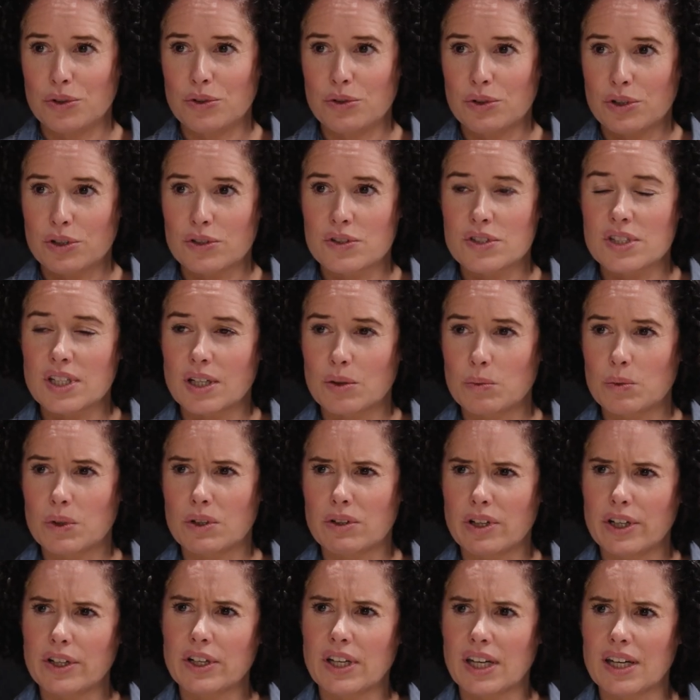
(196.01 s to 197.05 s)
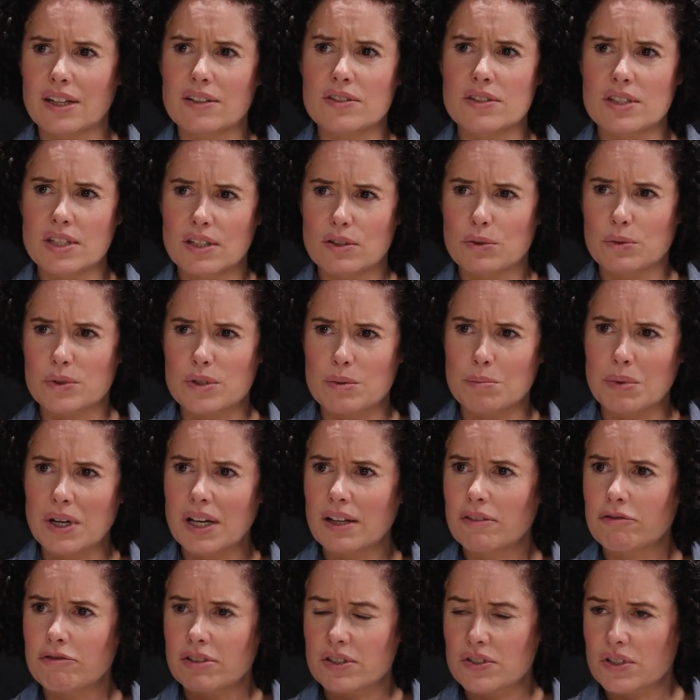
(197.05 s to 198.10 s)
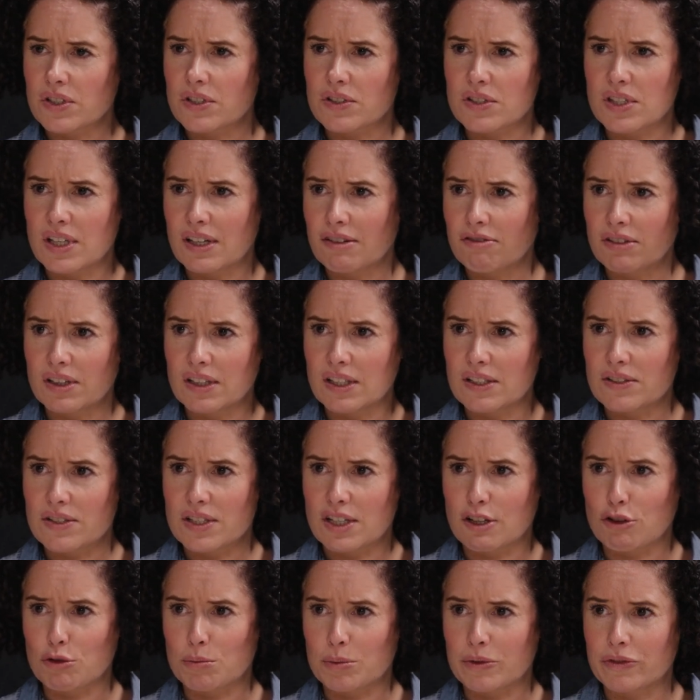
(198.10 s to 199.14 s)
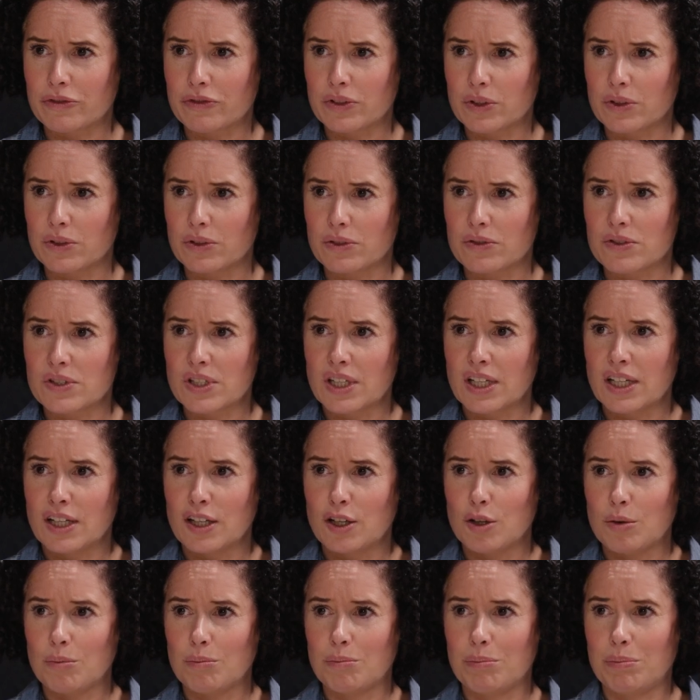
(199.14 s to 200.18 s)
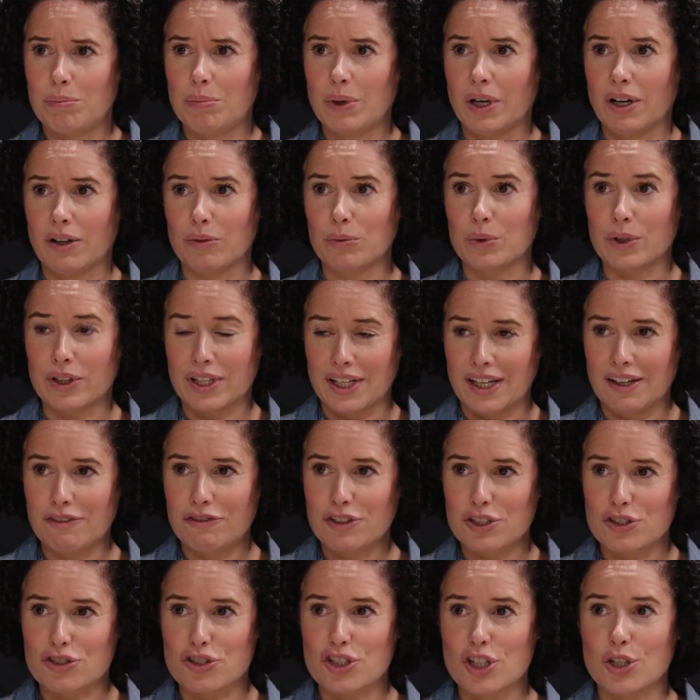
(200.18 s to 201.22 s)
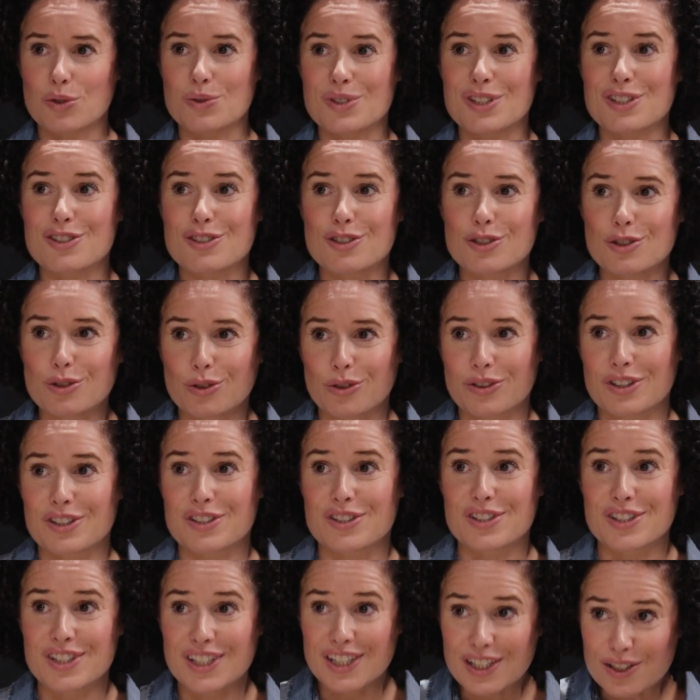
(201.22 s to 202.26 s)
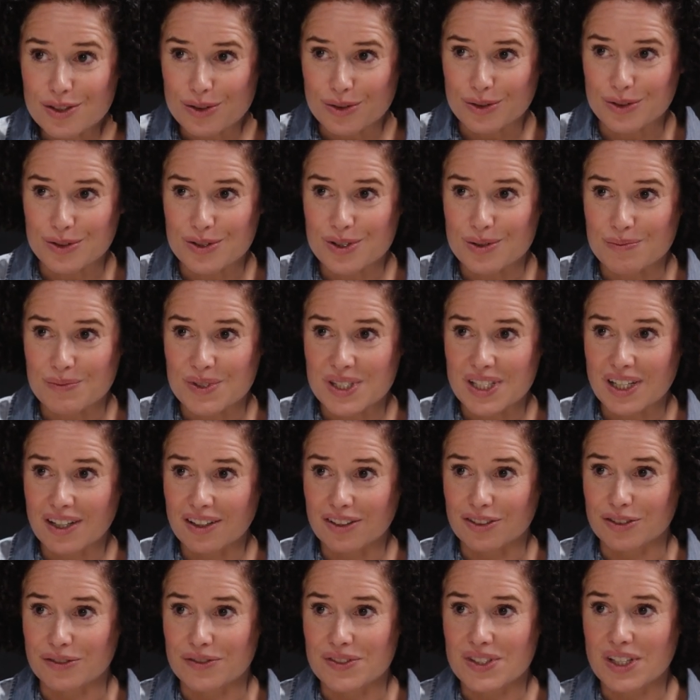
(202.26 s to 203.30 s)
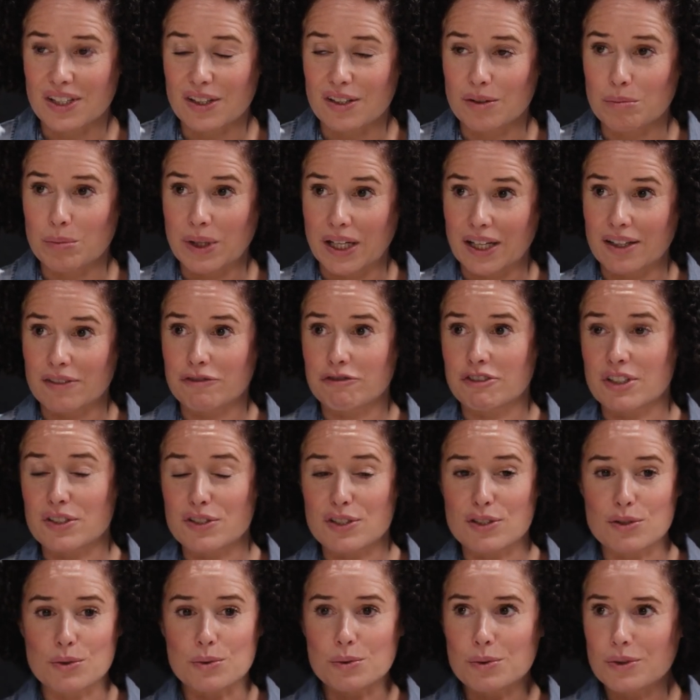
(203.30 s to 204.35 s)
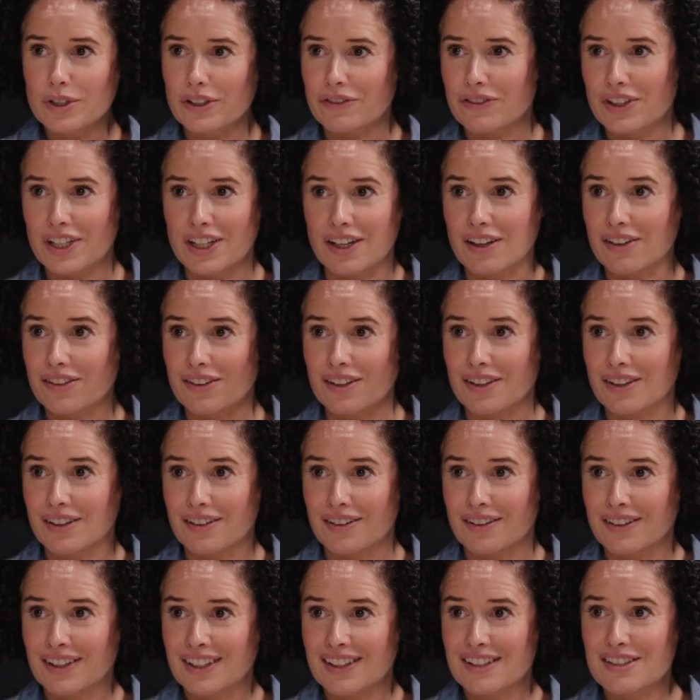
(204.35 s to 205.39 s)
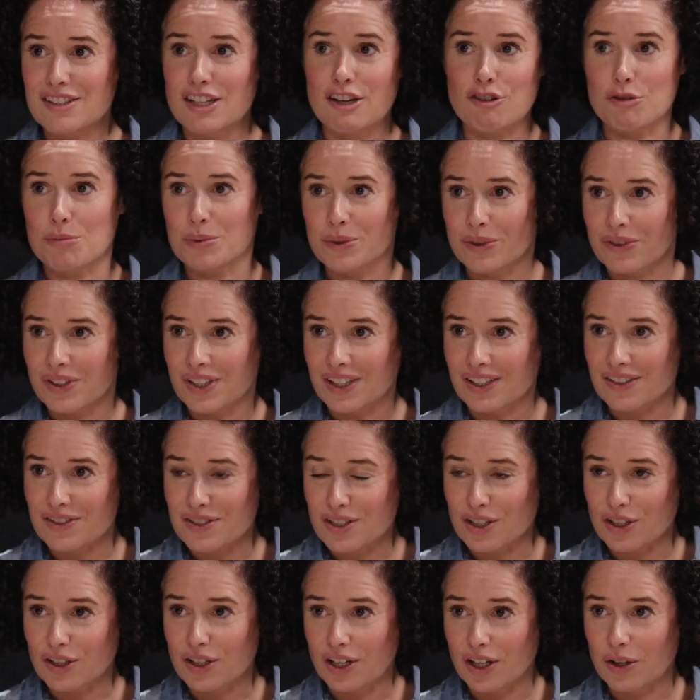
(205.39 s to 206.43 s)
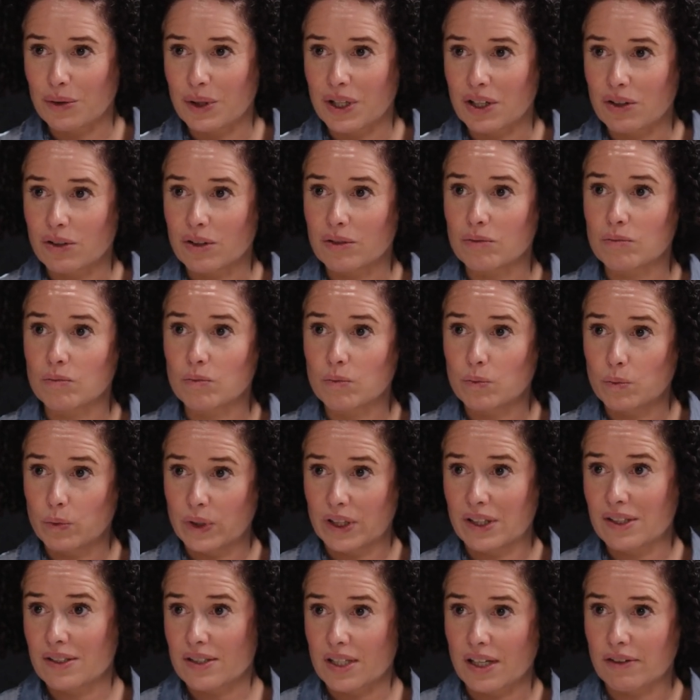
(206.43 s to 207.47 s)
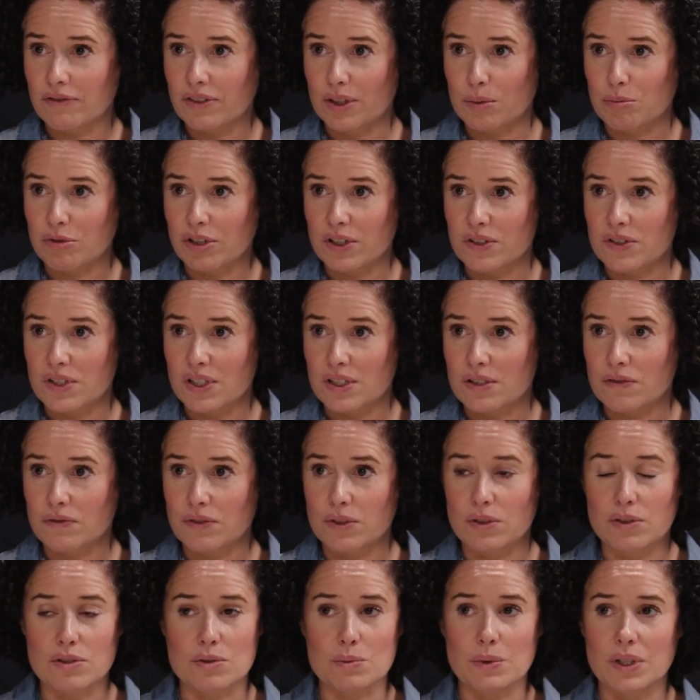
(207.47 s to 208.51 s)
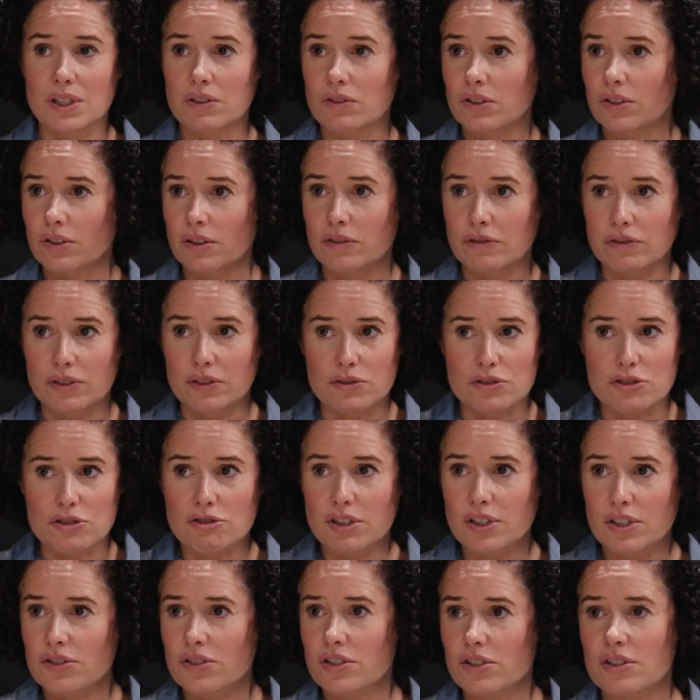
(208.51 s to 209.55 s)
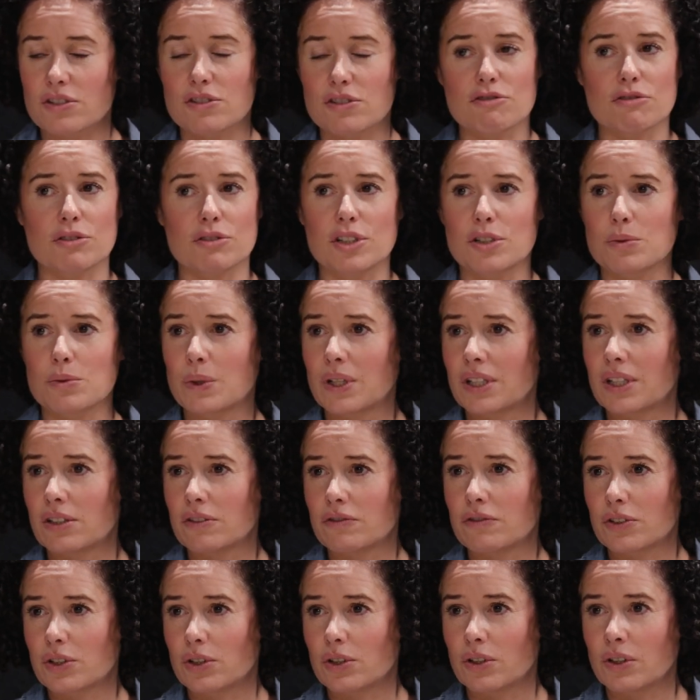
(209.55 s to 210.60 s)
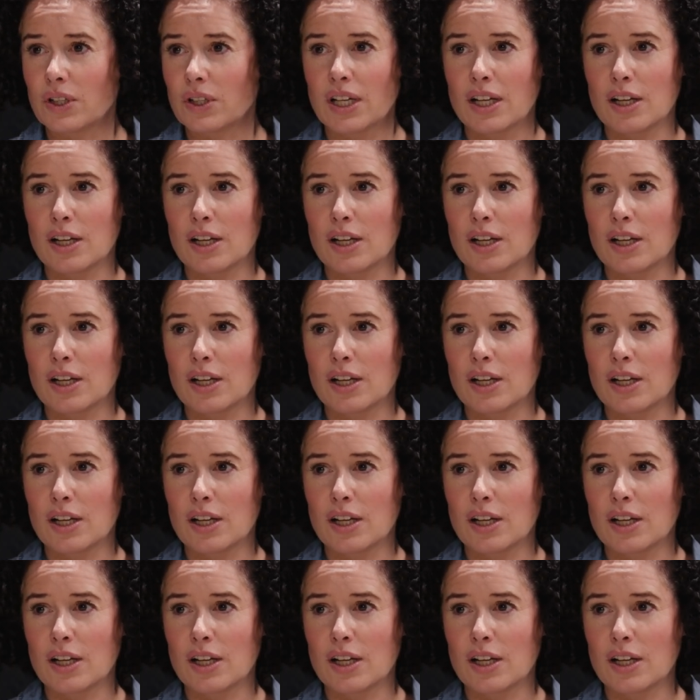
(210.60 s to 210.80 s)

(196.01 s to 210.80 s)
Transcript: you could say, well, okay, seed oils are bad for us because they're in these terrible foods. But what the evidence shows, it's not the seed oils themselves that are bad for us. It's all of the other terrible things that are going on with these heavily processed foods, where you've got the food structure destroyed, where you've got